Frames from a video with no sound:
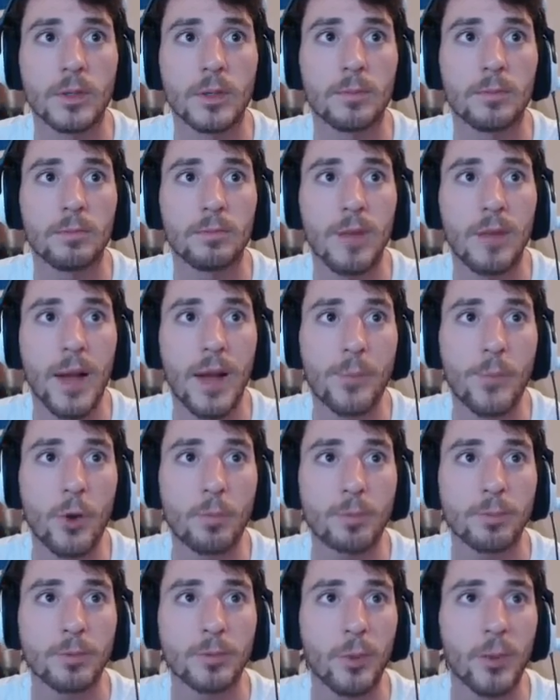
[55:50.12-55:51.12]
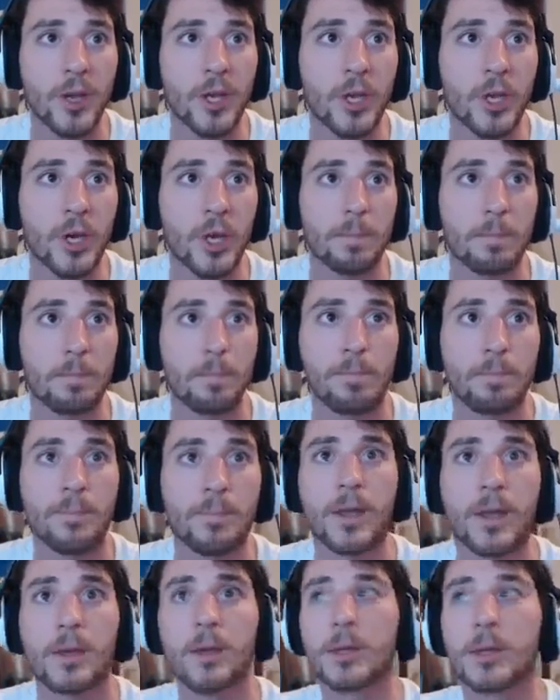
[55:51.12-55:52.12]
My poop's pretty good.
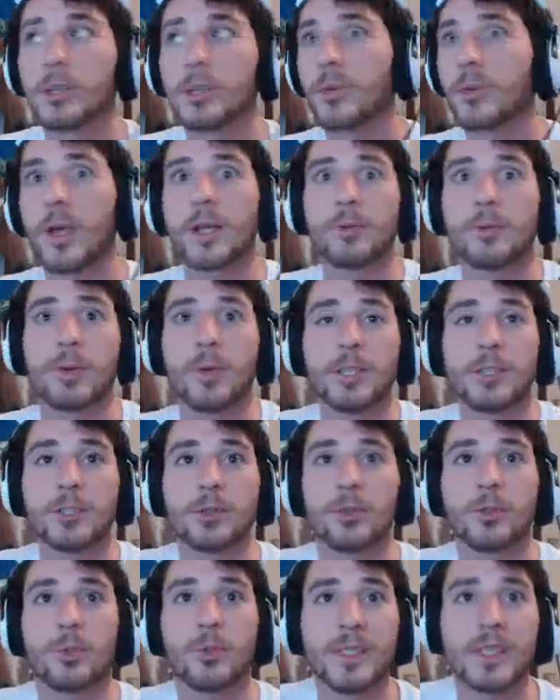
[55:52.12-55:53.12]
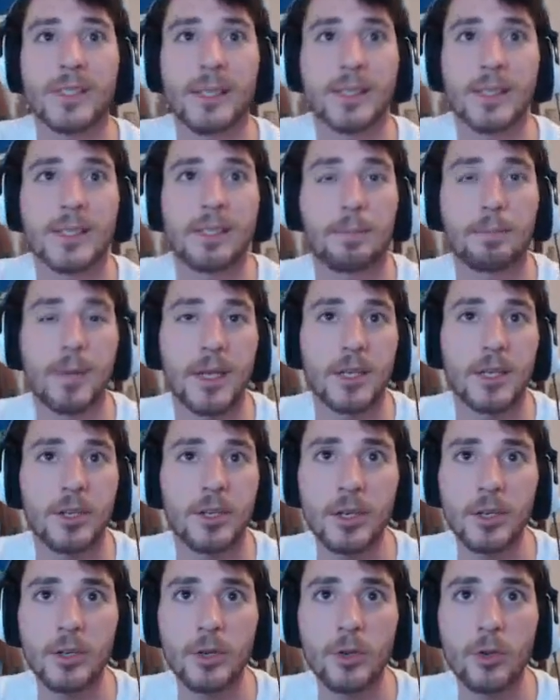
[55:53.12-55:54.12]
Great, raise your 360p. You
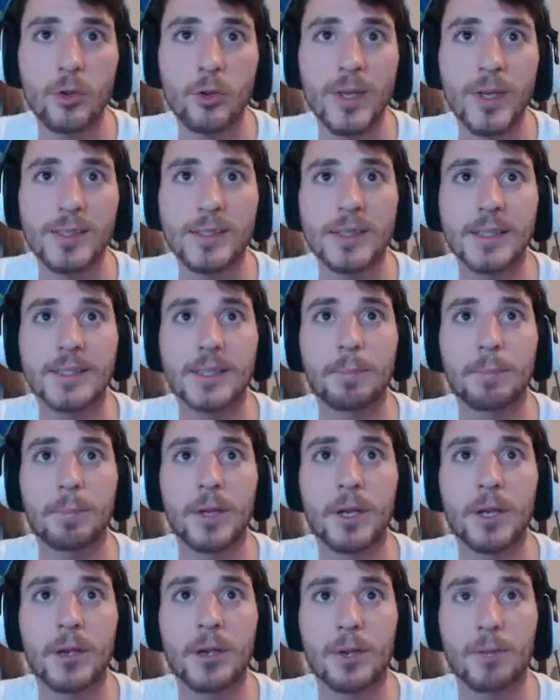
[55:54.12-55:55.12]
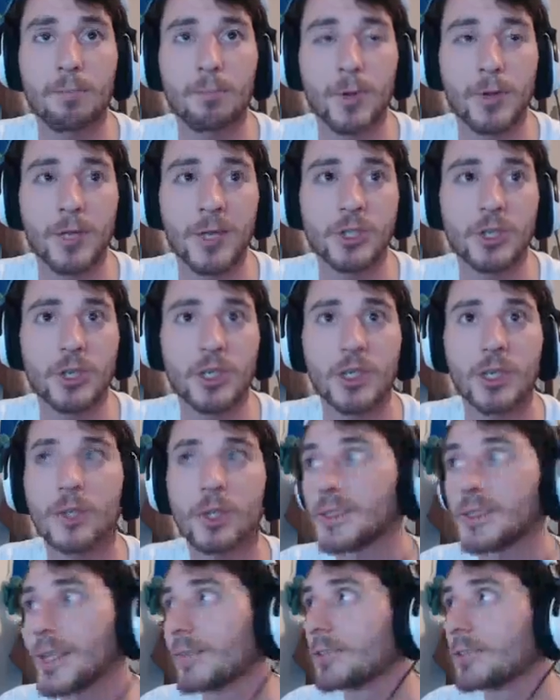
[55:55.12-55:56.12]
can do 360p, or I'm pretty sure you can do
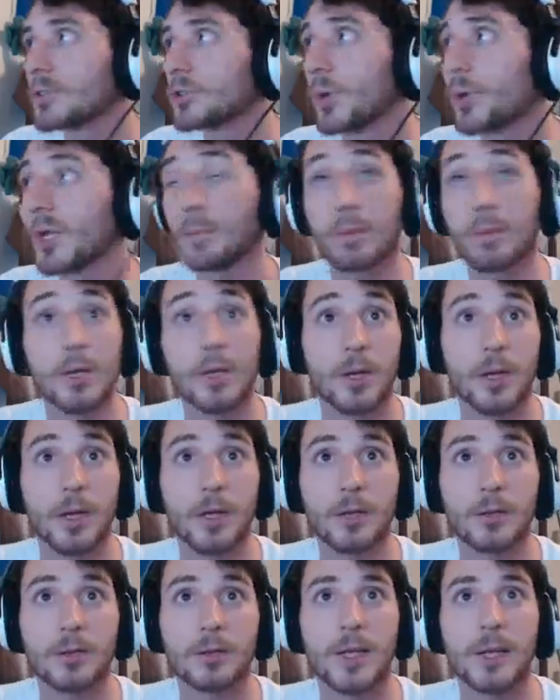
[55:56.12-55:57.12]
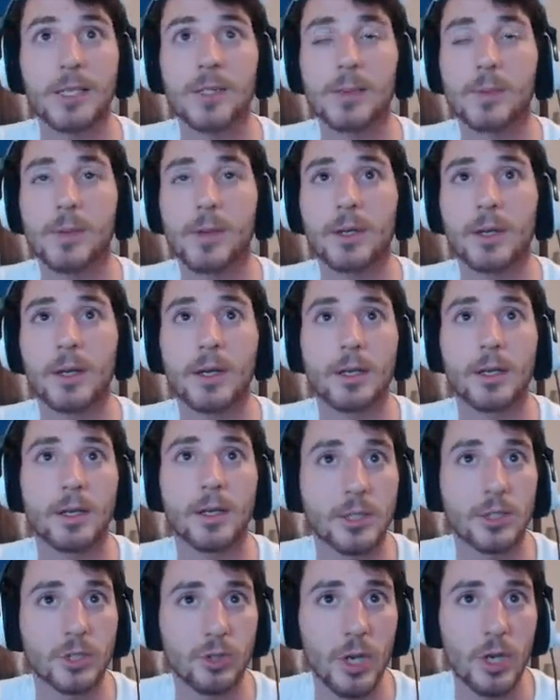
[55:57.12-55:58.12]
720p, right? That's what I
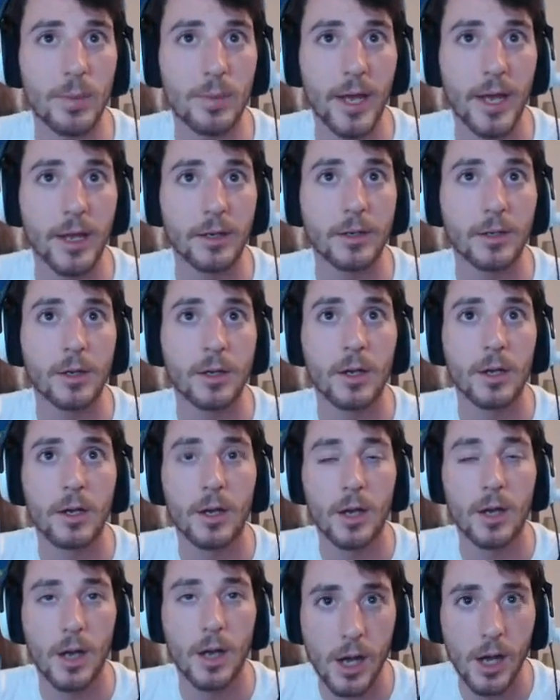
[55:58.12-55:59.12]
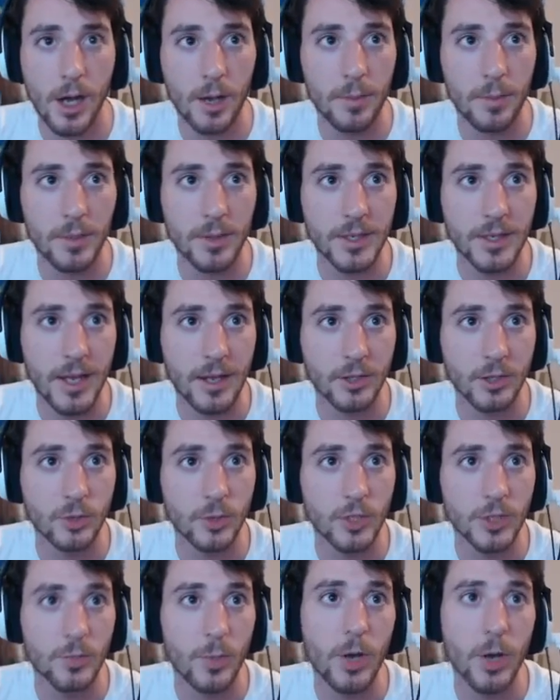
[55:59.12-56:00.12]
stream at. But now
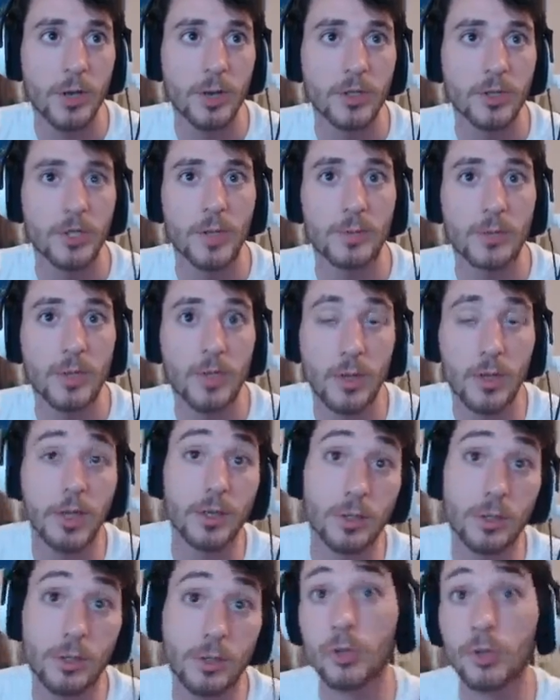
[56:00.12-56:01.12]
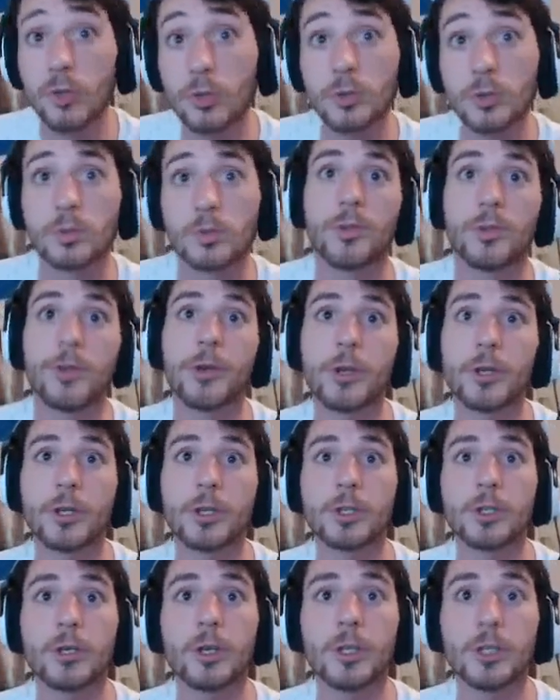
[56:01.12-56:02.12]
Twitch partnerships are like, dude, you
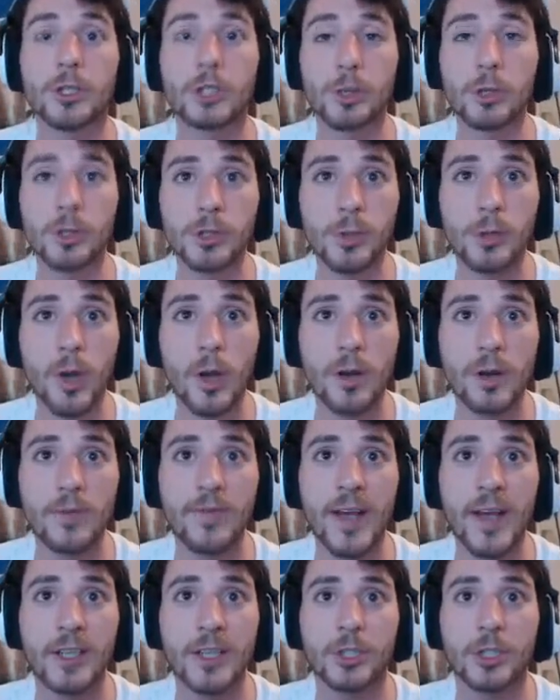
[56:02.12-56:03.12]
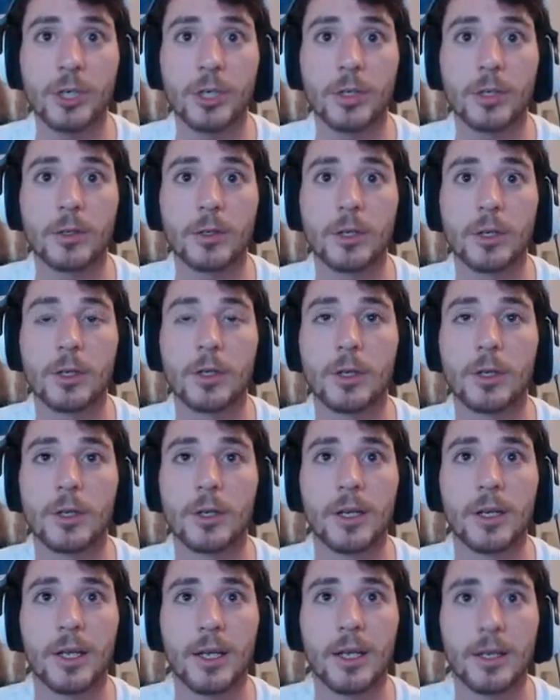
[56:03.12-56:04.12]
can choose your own adventure.
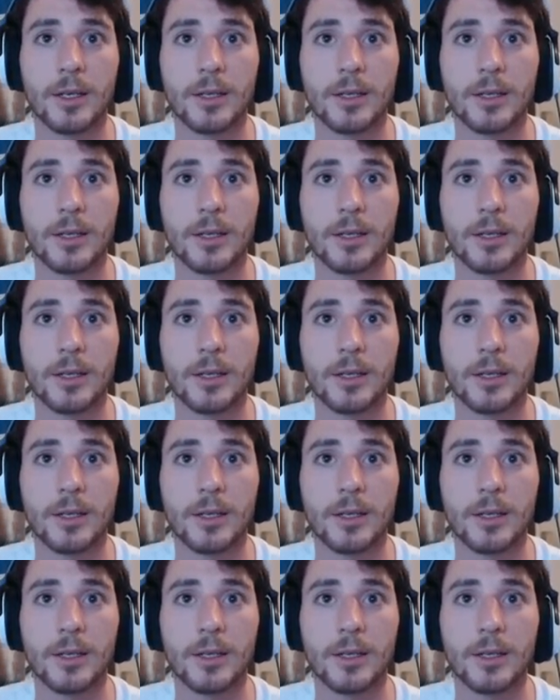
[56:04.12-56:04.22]
In